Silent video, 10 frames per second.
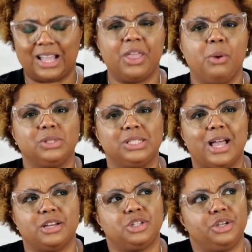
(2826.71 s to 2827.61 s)
it
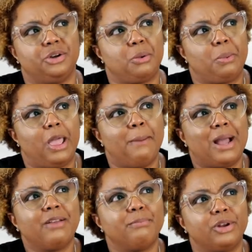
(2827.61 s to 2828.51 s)

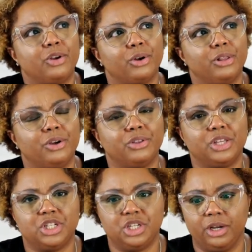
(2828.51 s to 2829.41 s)
might have been earlier
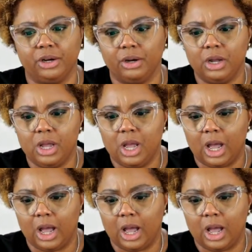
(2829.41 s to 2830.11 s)
this year,